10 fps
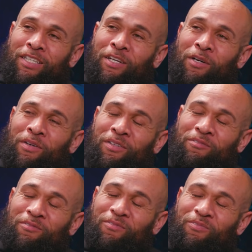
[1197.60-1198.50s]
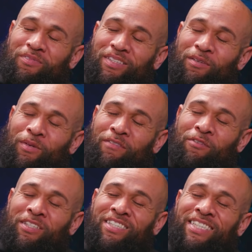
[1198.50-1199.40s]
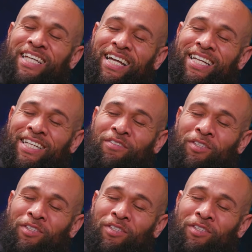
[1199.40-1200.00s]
You know, well, even when you're saying it,